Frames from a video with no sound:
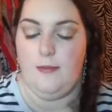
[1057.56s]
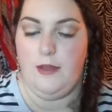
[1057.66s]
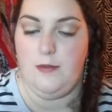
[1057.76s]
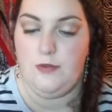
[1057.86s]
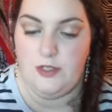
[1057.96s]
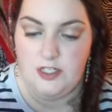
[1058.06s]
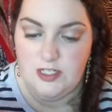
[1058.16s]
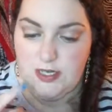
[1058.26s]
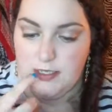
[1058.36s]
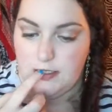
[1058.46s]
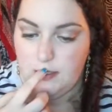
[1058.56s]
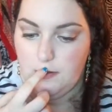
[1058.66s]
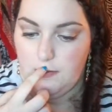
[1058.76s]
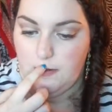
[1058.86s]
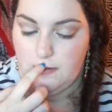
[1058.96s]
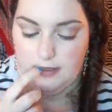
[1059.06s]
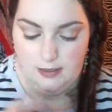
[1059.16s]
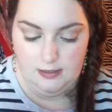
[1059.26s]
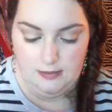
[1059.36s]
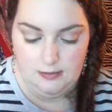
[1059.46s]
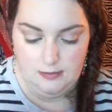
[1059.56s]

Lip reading: going to put just a little bit right here.